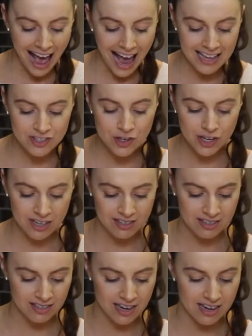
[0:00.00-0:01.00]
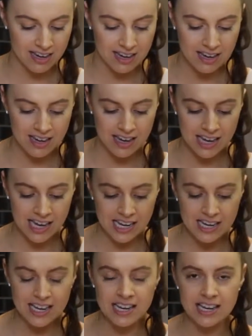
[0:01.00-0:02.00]
As you can see,
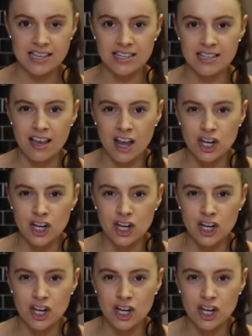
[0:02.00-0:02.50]
it is